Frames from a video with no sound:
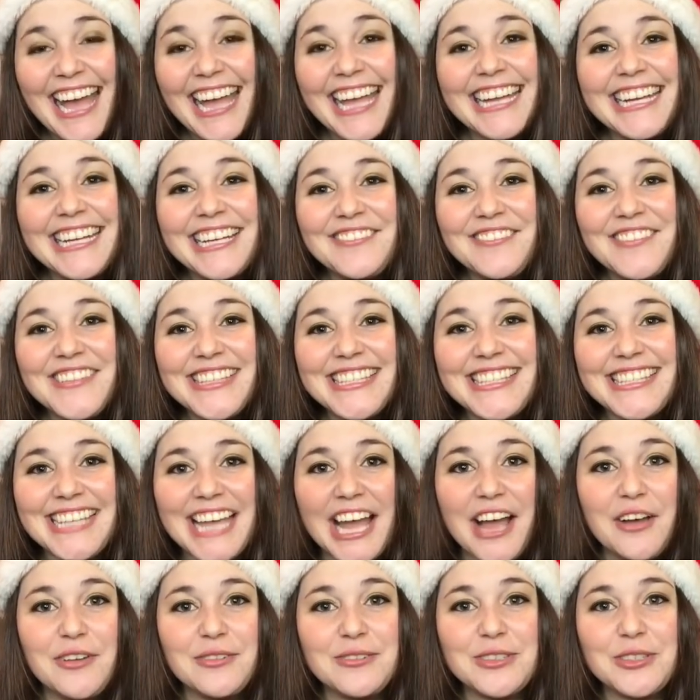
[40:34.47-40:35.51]
It even
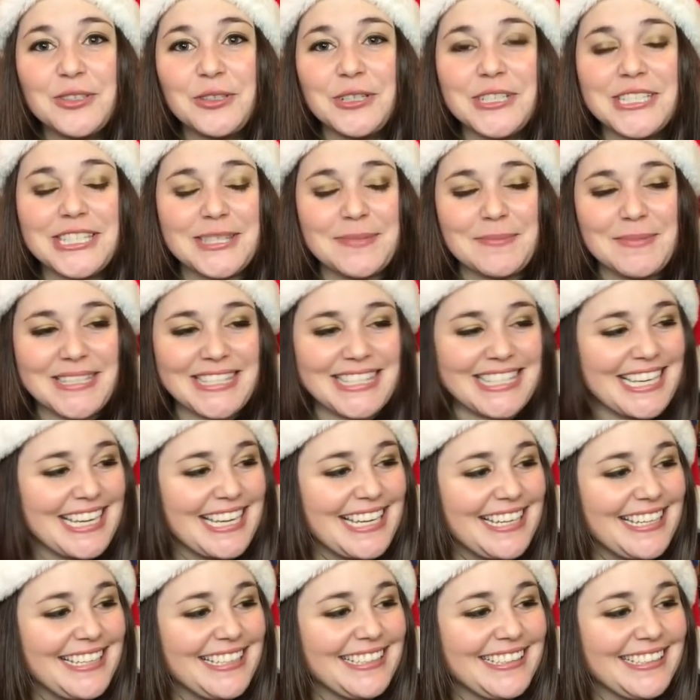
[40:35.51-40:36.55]
sounds
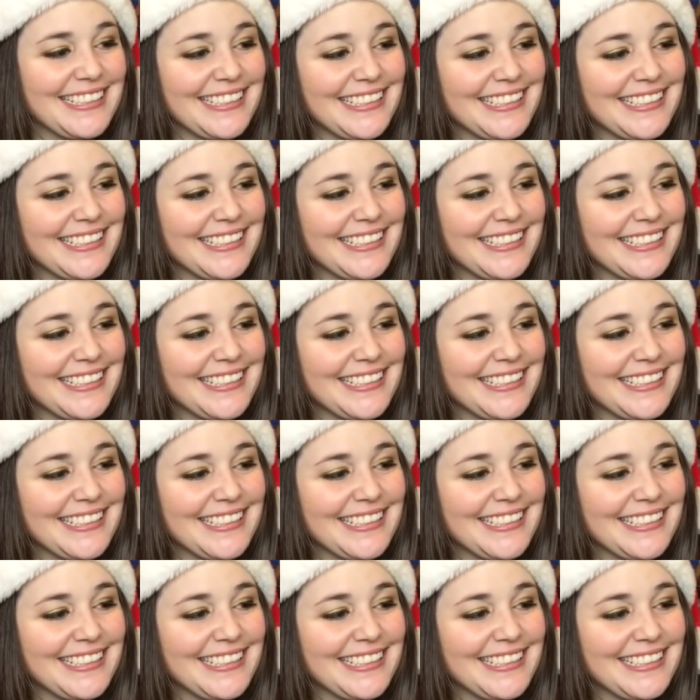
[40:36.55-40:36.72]
Christmassy.